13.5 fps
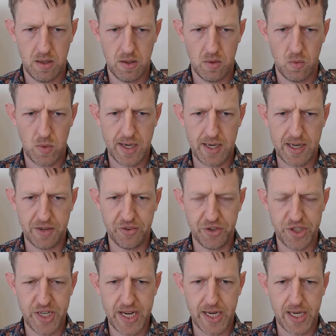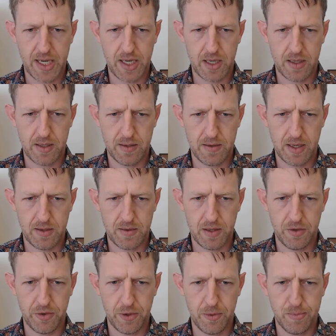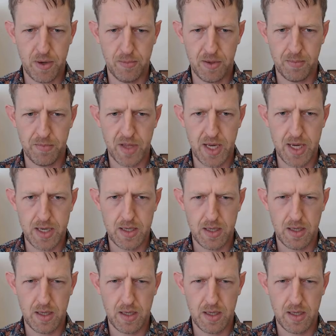One last check. I think there's no problem there.